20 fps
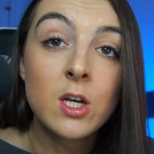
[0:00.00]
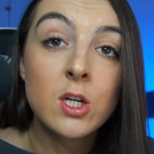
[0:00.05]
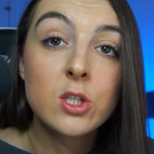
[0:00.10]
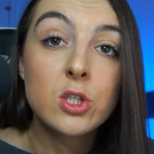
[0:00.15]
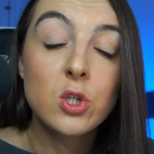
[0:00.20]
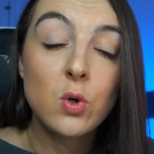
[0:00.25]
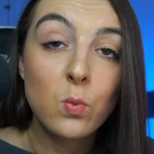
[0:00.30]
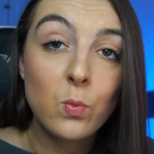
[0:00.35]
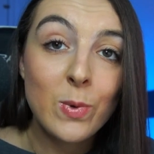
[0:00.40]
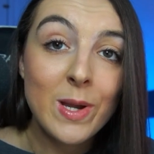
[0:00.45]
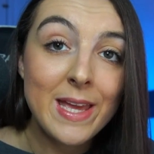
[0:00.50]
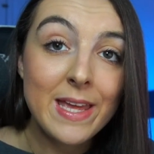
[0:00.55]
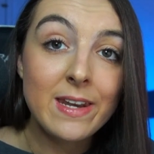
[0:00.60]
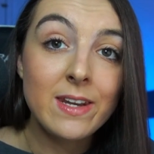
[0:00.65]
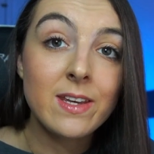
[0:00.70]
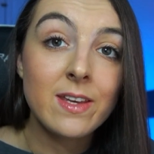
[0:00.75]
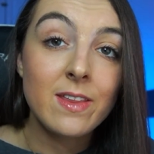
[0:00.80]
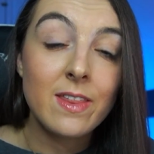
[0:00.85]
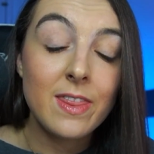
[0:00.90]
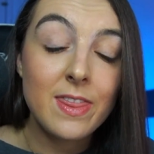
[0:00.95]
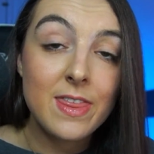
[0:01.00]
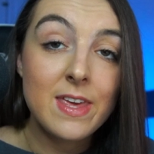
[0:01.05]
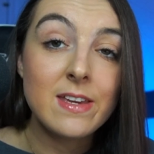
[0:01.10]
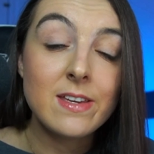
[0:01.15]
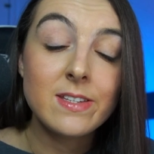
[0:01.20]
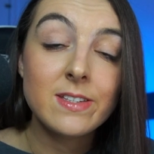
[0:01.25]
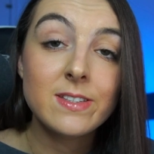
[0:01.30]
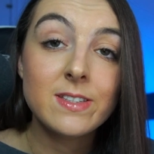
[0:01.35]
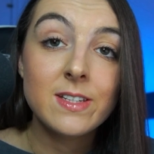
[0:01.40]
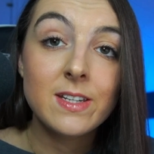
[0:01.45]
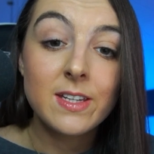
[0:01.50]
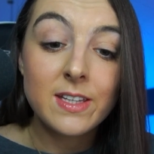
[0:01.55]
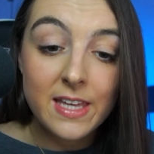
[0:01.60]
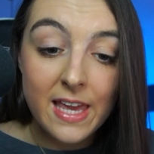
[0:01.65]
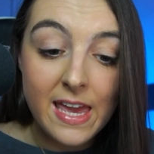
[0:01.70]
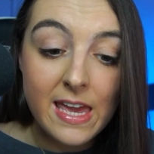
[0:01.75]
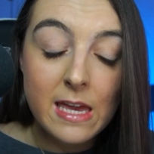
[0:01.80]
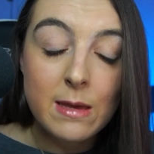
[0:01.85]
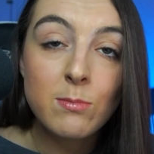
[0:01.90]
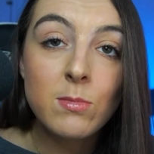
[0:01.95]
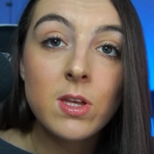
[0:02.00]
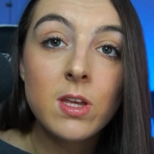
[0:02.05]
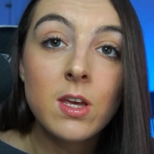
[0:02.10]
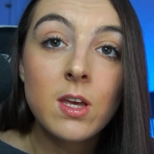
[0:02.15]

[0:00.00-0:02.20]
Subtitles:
to win this game.